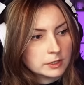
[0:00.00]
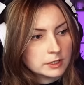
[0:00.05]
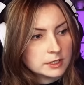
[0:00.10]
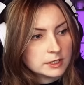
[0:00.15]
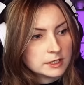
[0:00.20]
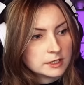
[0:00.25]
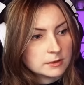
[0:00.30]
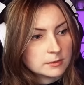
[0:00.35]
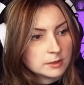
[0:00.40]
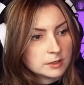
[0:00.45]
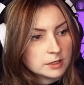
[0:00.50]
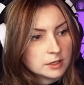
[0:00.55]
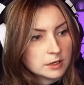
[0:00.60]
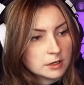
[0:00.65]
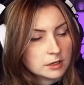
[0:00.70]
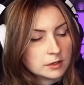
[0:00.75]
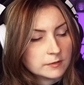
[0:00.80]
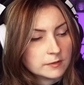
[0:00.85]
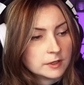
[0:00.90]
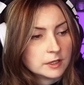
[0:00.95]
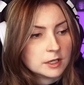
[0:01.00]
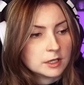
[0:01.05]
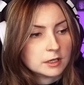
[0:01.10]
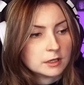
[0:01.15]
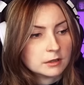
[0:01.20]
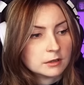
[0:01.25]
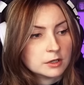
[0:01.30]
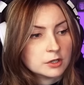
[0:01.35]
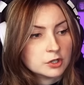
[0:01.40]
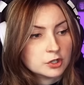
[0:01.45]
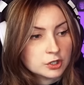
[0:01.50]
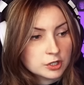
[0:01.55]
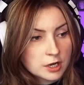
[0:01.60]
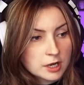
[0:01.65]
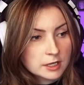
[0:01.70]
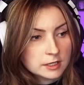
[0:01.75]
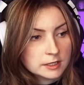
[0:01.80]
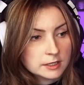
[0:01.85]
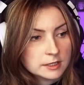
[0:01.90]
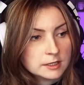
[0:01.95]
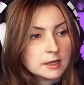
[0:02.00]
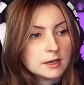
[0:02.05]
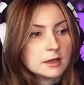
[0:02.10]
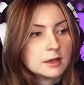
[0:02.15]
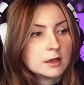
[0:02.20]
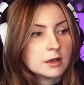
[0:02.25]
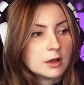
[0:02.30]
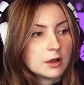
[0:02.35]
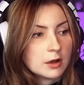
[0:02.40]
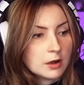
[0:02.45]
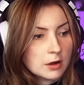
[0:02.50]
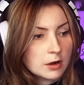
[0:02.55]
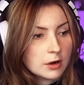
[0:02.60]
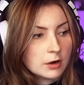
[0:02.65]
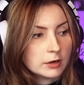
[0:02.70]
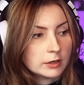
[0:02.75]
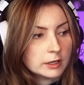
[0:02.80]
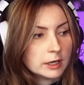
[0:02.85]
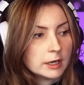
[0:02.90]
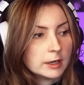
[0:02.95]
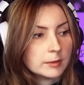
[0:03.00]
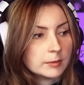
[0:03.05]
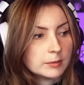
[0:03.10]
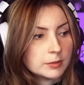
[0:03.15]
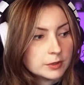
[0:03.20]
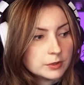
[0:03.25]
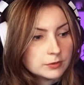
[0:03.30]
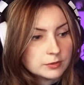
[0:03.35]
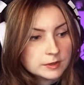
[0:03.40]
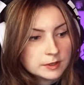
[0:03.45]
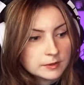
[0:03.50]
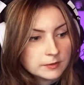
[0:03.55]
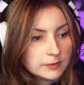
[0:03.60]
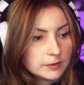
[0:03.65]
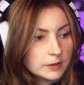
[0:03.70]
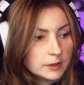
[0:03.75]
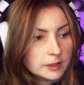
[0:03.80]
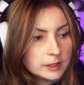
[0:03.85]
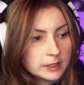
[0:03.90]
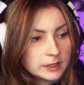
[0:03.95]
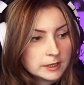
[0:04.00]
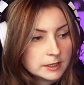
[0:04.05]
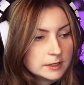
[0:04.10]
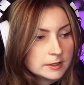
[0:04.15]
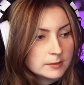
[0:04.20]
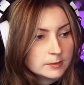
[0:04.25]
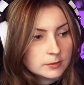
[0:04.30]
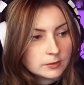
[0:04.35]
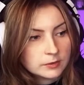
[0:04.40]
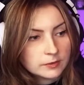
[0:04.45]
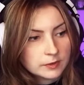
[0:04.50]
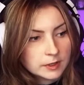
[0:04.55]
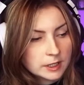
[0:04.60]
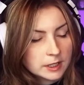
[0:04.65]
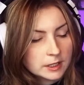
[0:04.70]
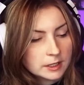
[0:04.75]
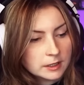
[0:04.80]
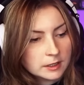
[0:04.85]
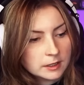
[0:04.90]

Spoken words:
Cinematography shots are beautiful in this movie.